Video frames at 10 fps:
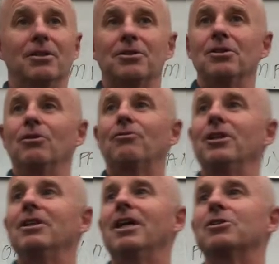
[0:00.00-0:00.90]
There's no
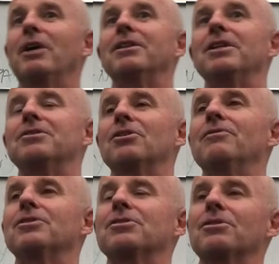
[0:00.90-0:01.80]
free lunch, right? These
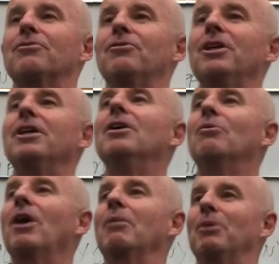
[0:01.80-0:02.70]
services are free,
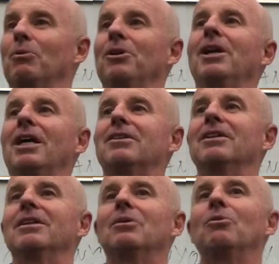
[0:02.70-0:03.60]
right? But we're not
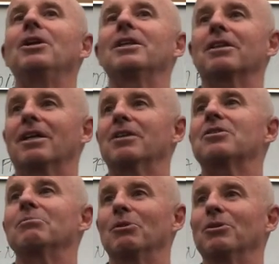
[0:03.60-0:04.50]
the
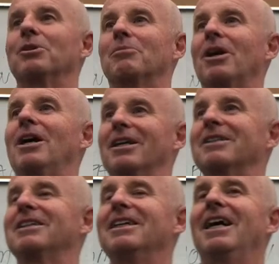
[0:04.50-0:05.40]
customer. We're the
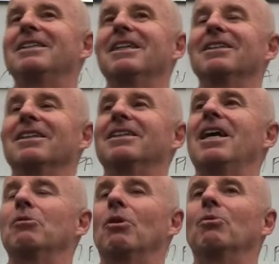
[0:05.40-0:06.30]
product. At the end of the
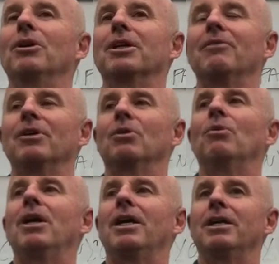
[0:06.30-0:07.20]
day, what we're giving
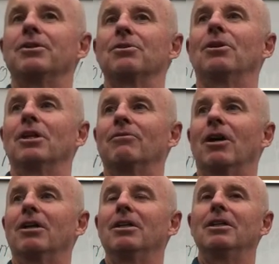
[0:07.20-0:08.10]
away is all of
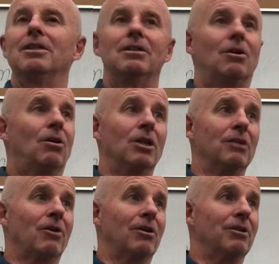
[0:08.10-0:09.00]

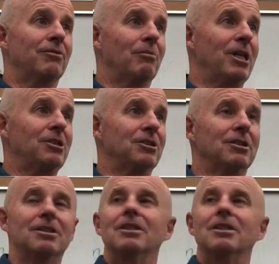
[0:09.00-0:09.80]
our information.